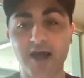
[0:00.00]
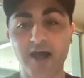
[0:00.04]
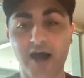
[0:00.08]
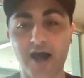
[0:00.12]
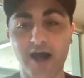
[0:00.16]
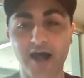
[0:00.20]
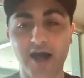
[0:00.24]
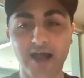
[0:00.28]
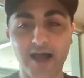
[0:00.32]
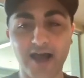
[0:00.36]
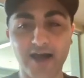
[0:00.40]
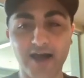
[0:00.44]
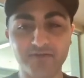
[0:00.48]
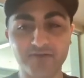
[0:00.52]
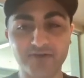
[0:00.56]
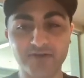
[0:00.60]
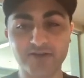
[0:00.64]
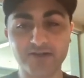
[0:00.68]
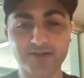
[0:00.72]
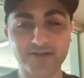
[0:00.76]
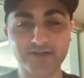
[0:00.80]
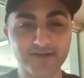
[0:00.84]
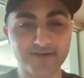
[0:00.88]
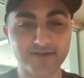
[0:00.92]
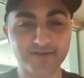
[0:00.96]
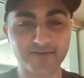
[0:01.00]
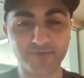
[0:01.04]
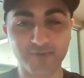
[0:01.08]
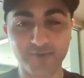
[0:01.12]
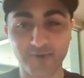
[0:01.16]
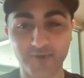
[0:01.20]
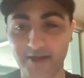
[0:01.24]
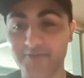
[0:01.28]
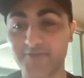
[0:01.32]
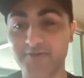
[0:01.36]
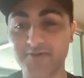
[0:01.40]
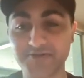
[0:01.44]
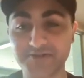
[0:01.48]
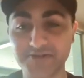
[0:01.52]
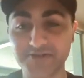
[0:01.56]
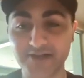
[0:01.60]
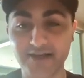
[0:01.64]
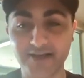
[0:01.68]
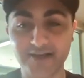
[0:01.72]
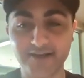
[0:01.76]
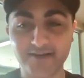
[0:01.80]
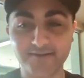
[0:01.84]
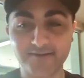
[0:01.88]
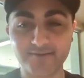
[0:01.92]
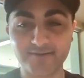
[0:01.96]
I haven't read this
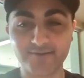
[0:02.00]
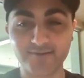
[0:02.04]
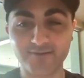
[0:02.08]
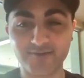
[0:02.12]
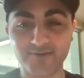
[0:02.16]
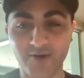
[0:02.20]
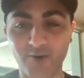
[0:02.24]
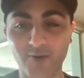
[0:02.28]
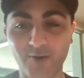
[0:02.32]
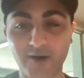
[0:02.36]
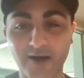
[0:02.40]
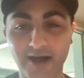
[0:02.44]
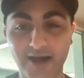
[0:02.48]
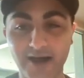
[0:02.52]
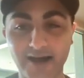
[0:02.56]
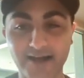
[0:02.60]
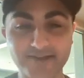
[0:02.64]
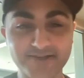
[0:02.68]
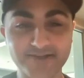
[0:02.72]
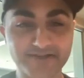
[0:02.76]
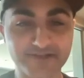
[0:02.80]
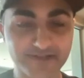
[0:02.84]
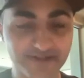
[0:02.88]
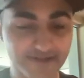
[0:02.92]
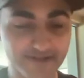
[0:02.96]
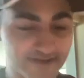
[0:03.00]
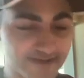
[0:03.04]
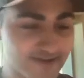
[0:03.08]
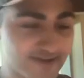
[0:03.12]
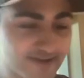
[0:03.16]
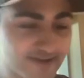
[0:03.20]
yet. Noah has.